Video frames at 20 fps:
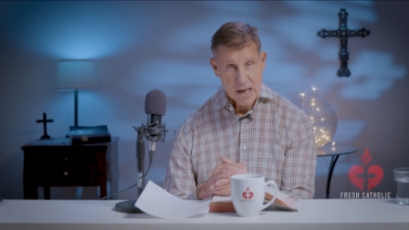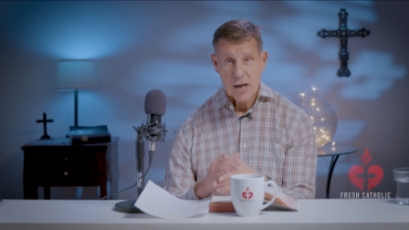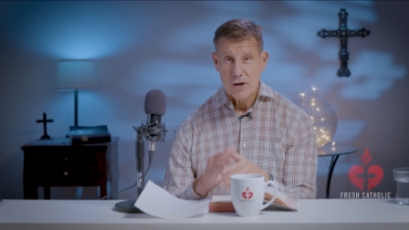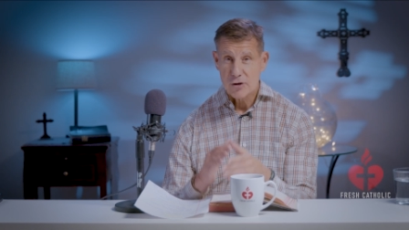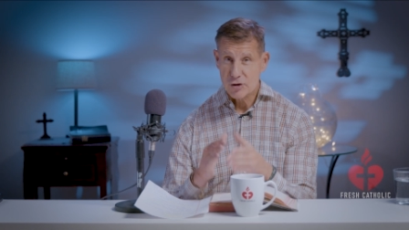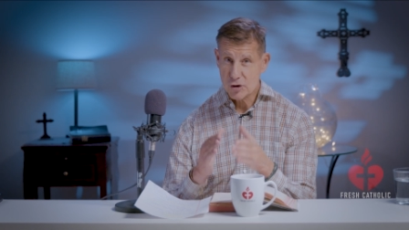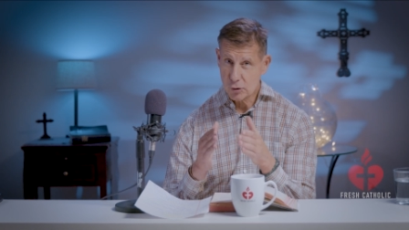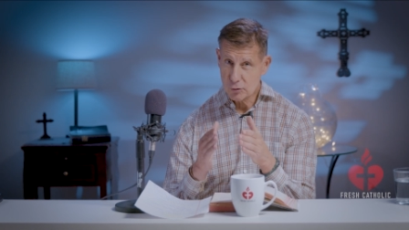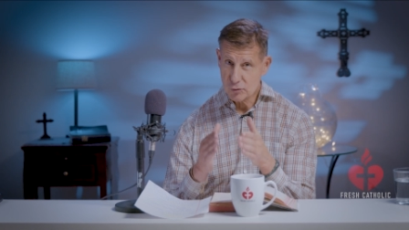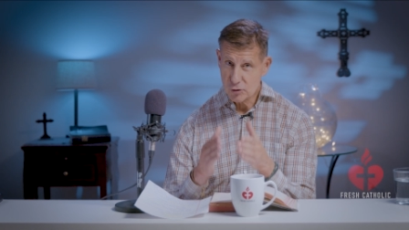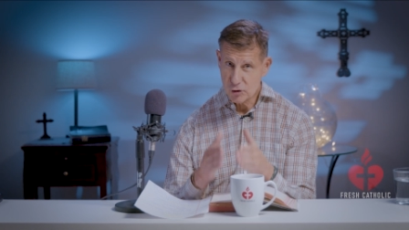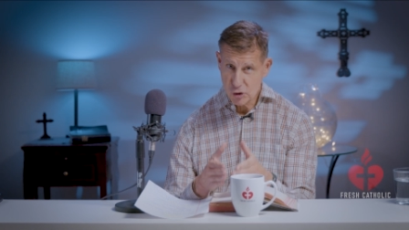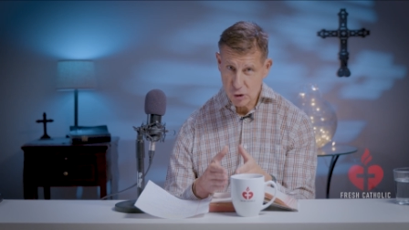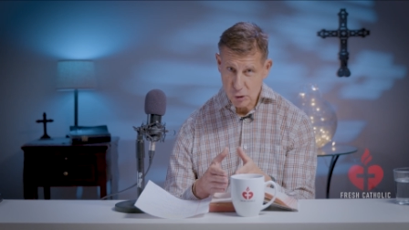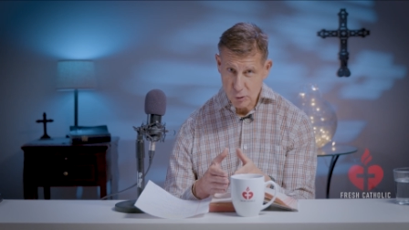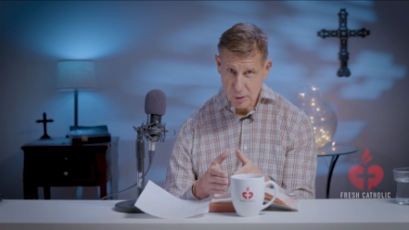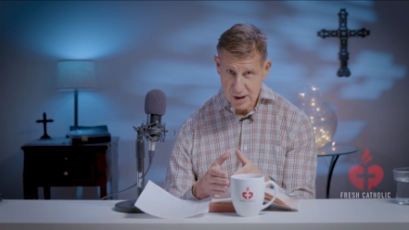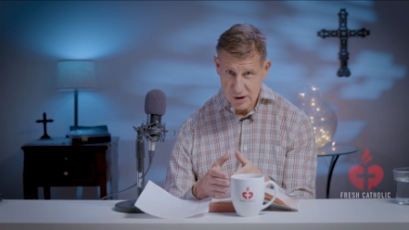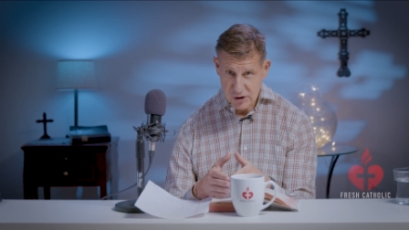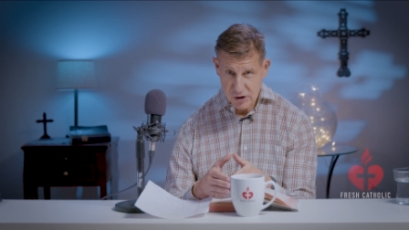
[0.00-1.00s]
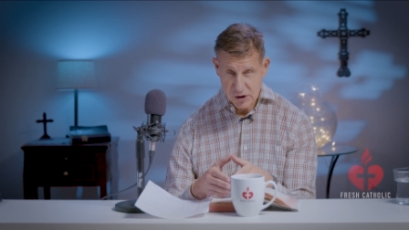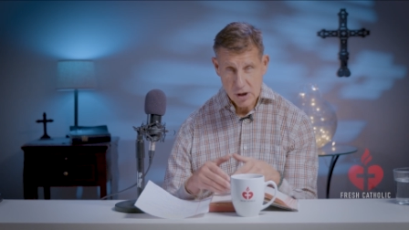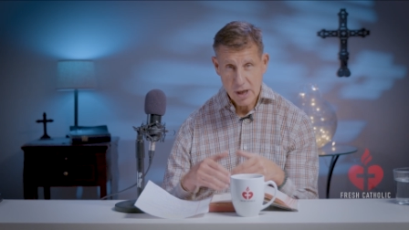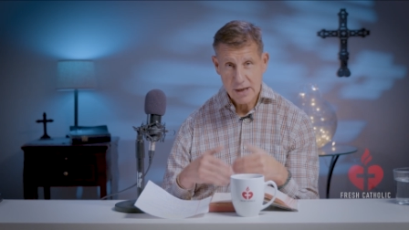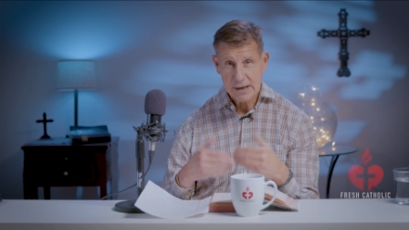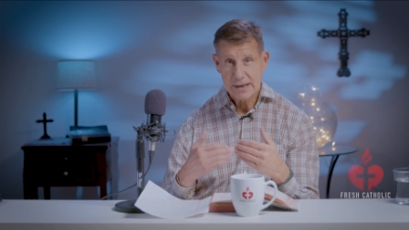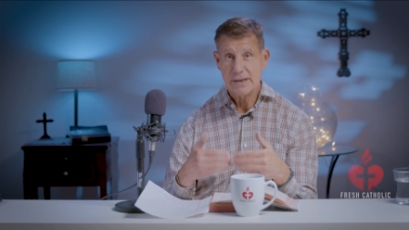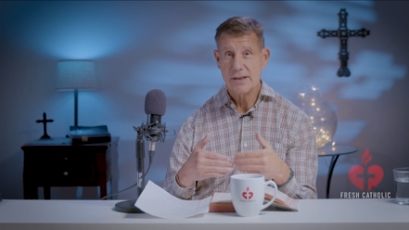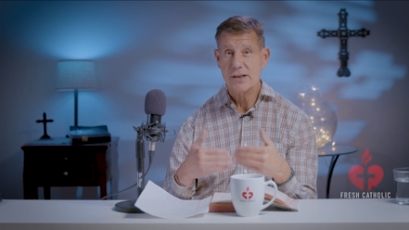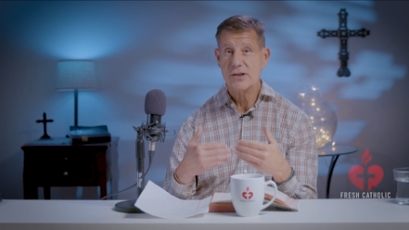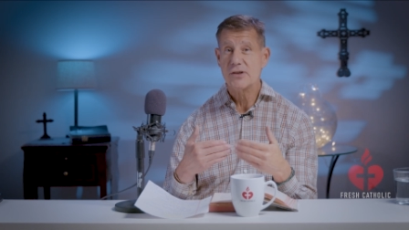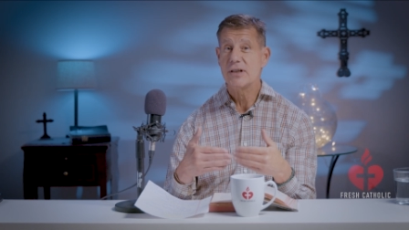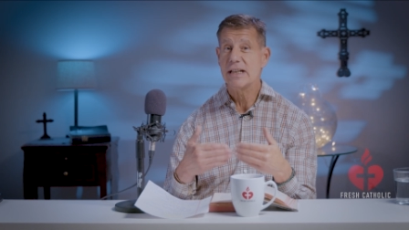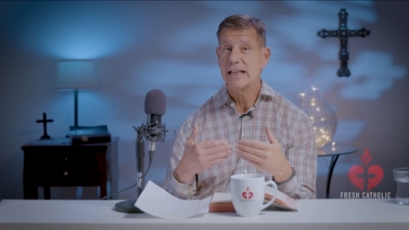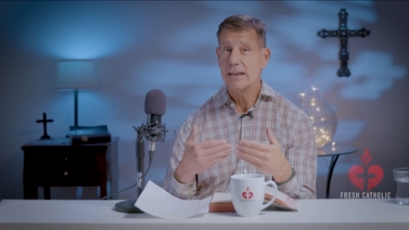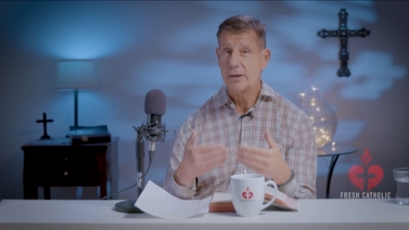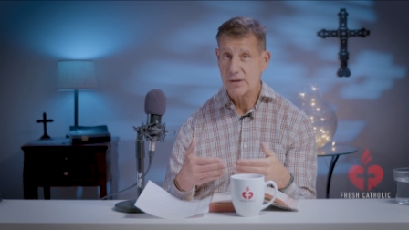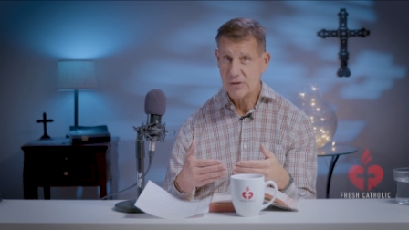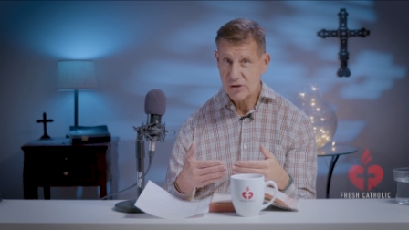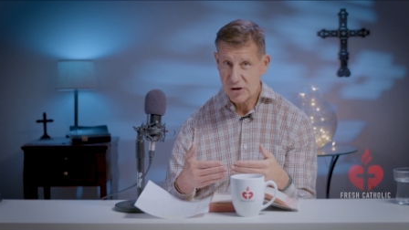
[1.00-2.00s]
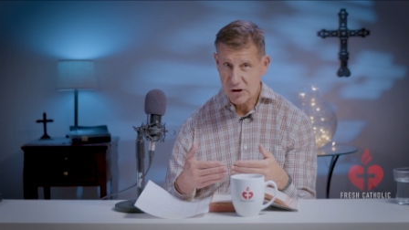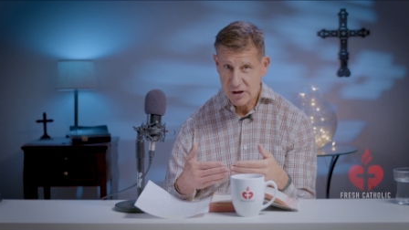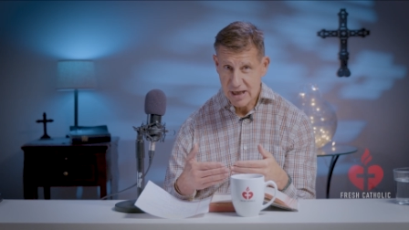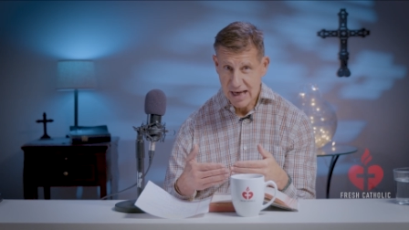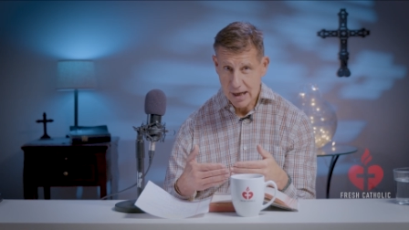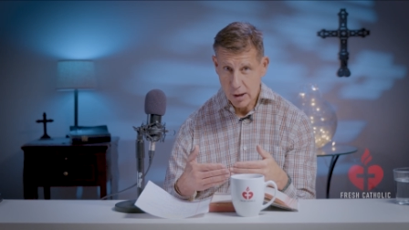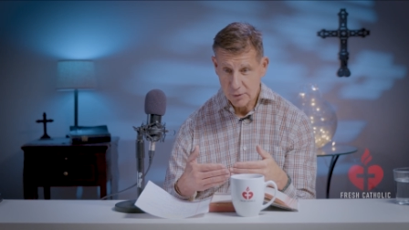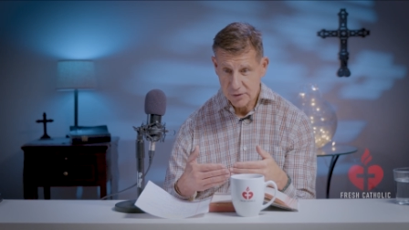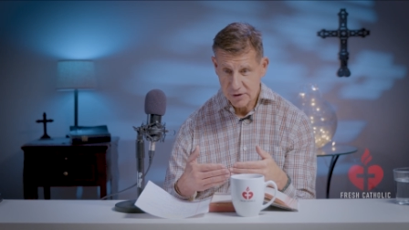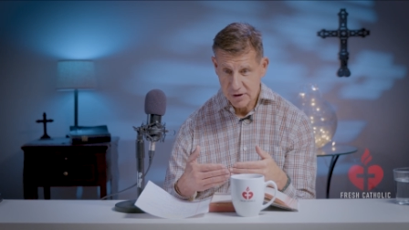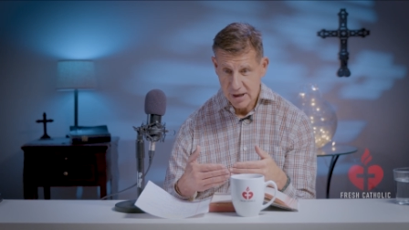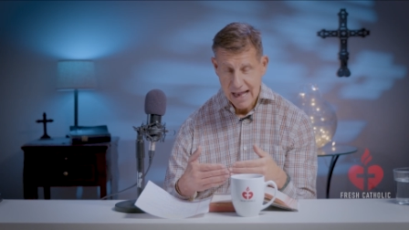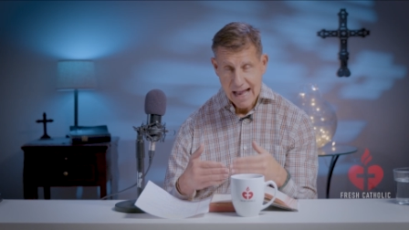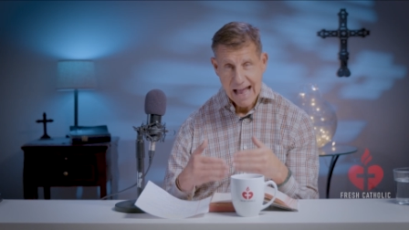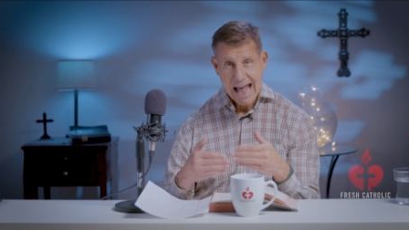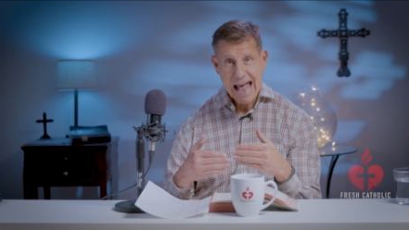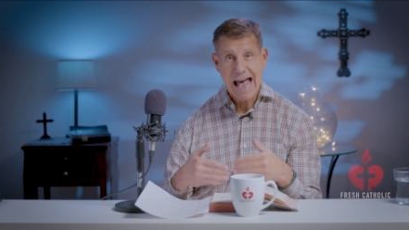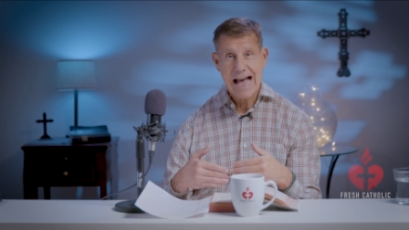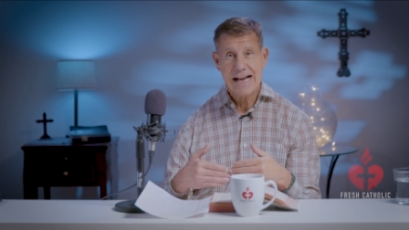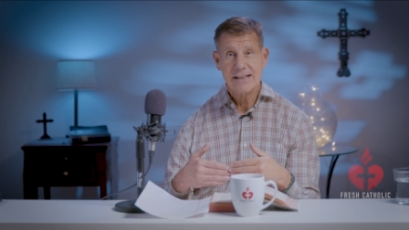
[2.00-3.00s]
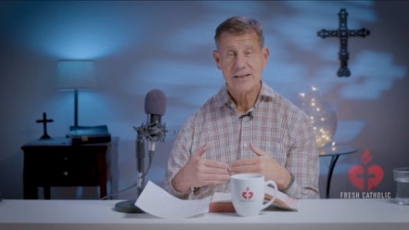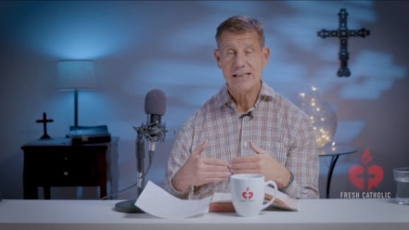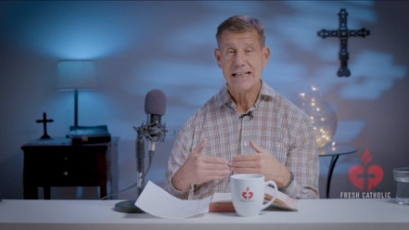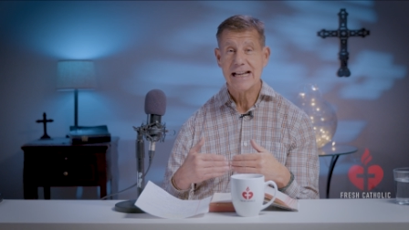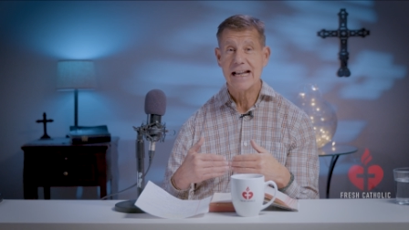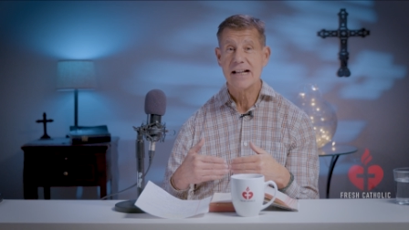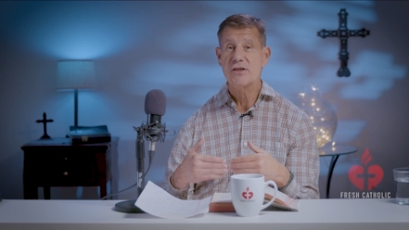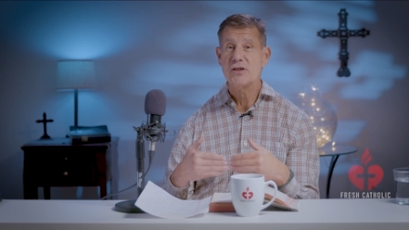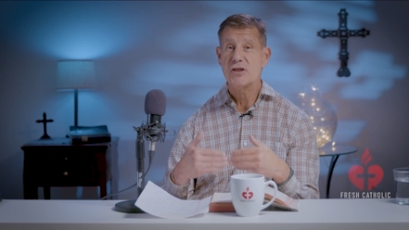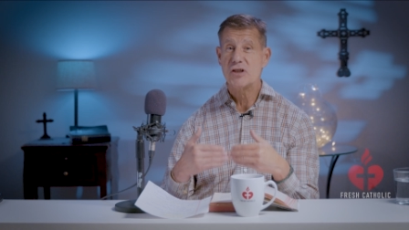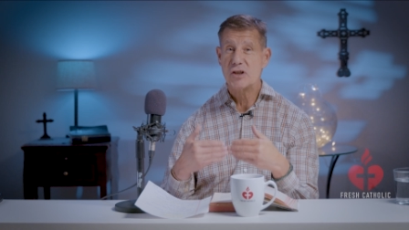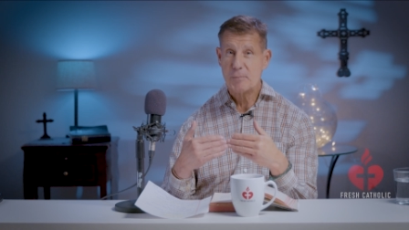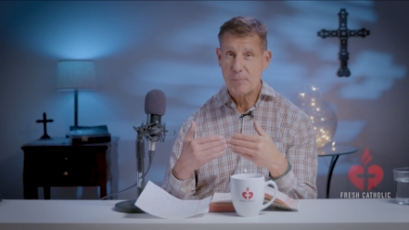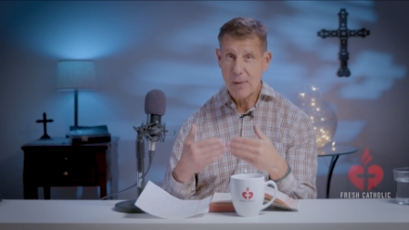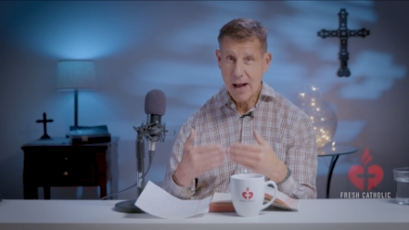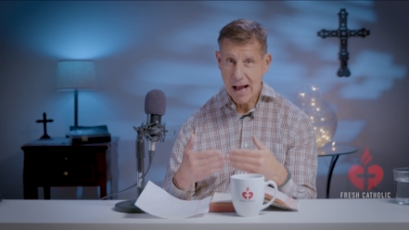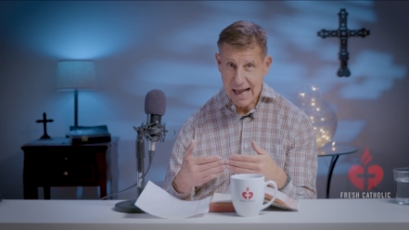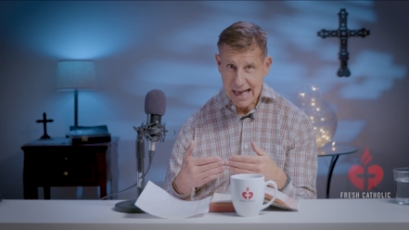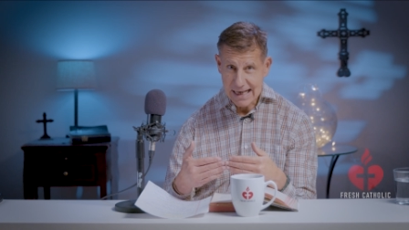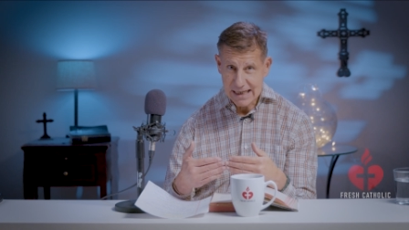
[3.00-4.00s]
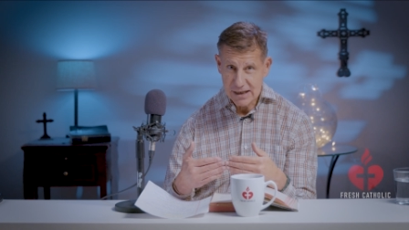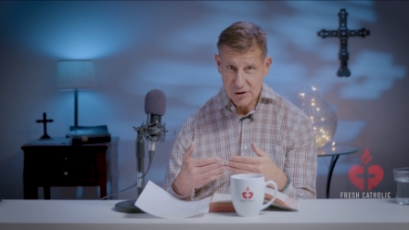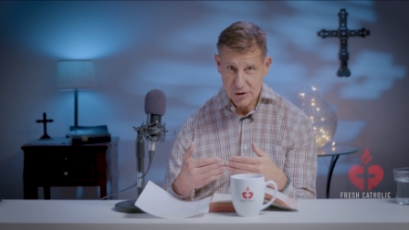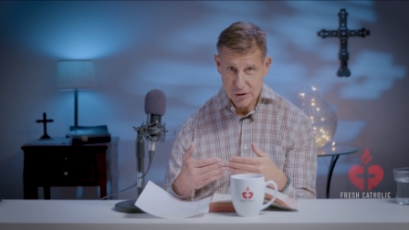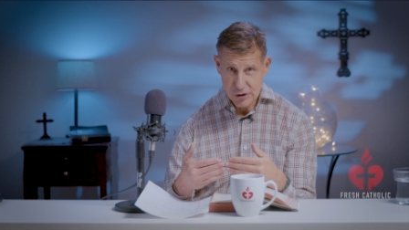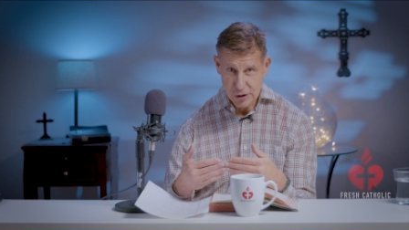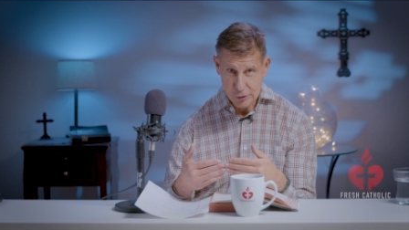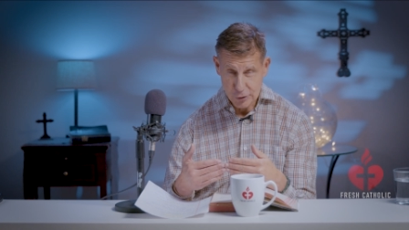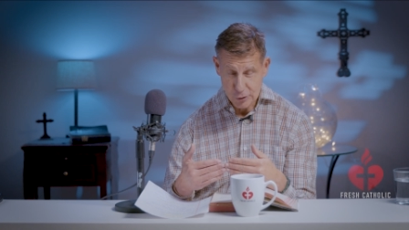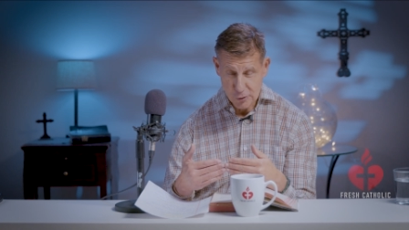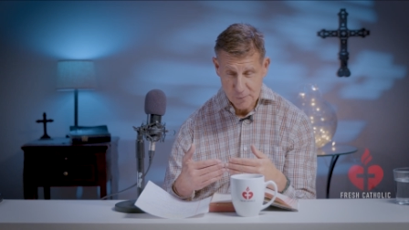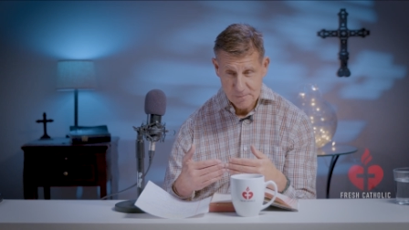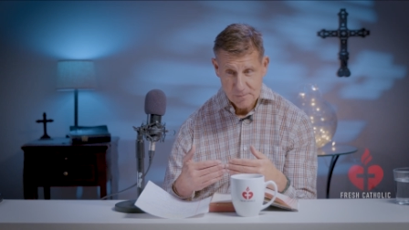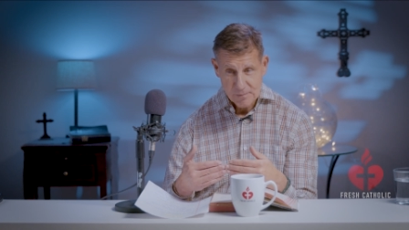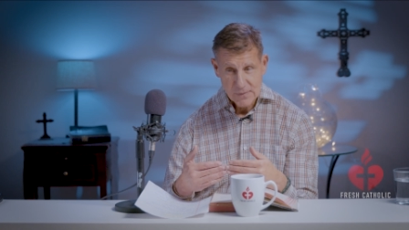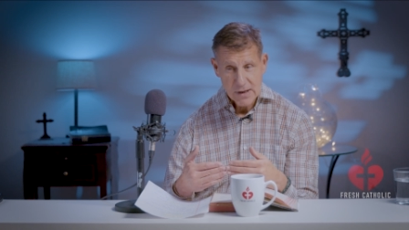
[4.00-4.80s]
So Judas cutting this deal in stealth, acting as spies do.